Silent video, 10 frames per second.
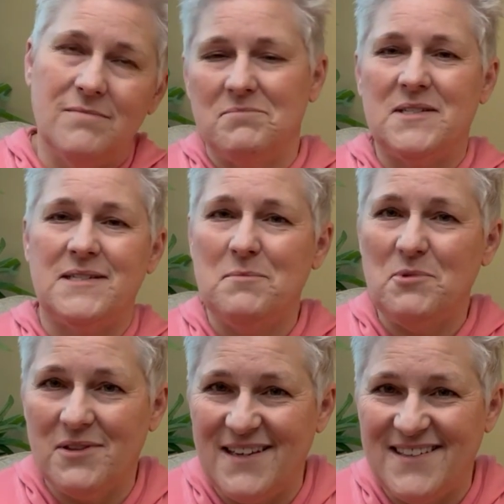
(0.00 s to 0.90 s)

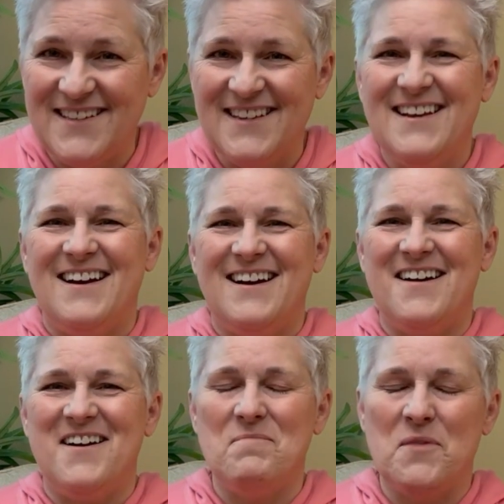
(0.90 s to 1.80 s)
stimulate
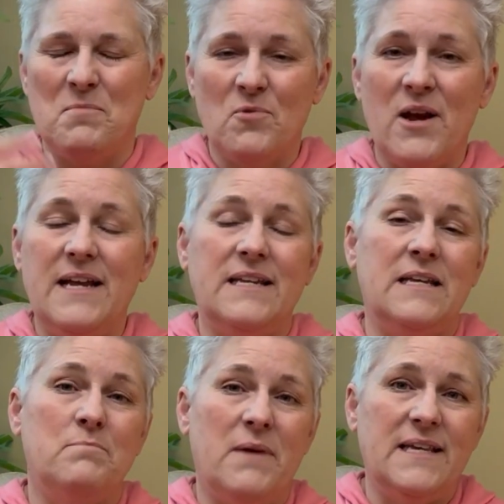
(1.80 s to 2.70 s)
the brain
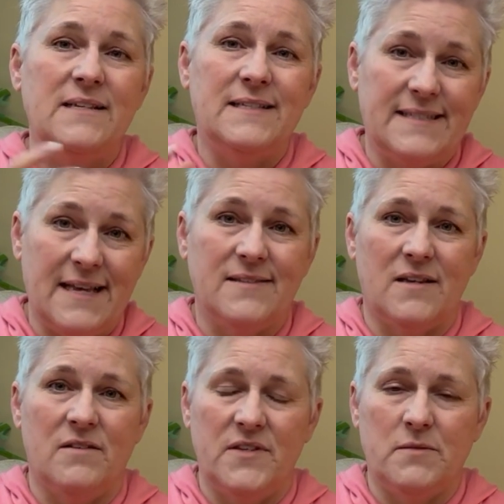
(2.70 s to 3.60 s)
in making sense
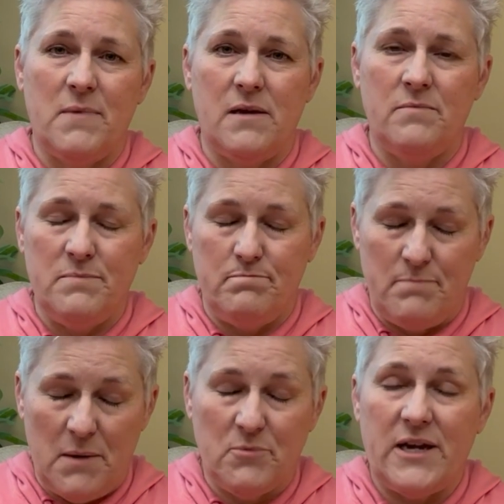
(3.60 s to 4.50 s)
of this
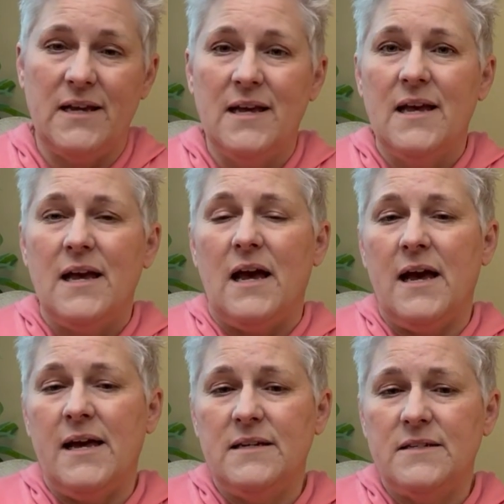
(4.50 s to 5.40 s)
memory.
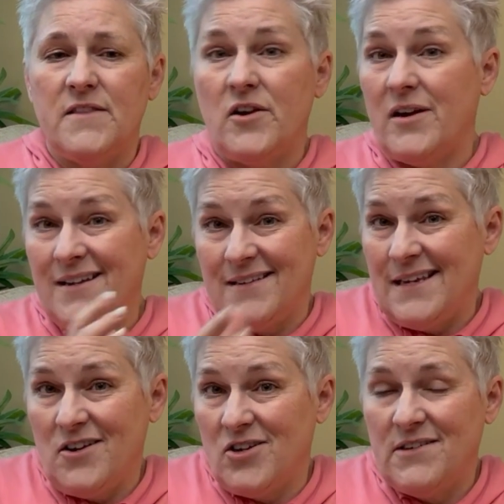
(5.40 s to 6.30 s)
And there
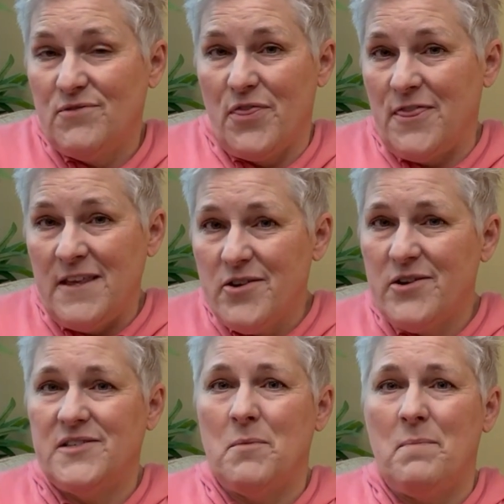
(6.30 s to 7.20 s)
again are different
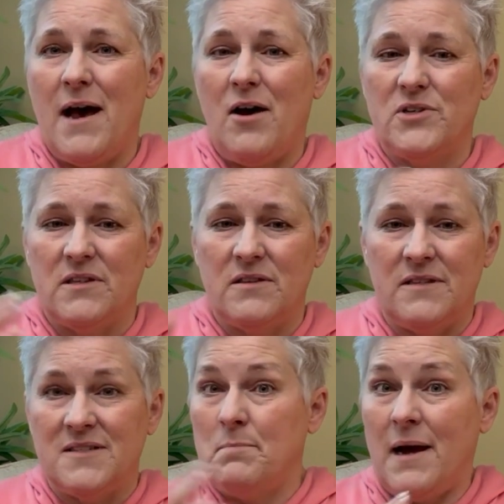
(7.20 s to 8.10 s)
theories about
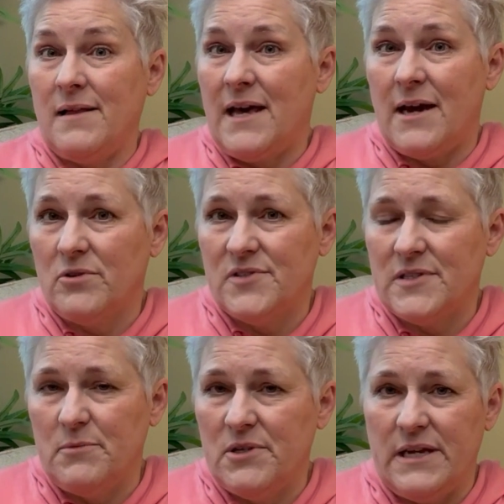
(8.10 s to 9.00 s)
this bilateral
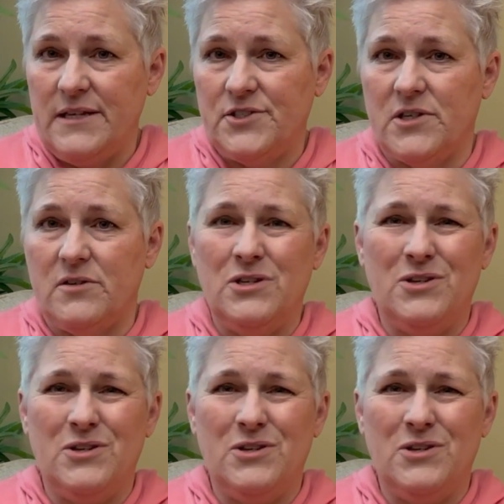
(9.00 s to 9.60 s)
stimulation.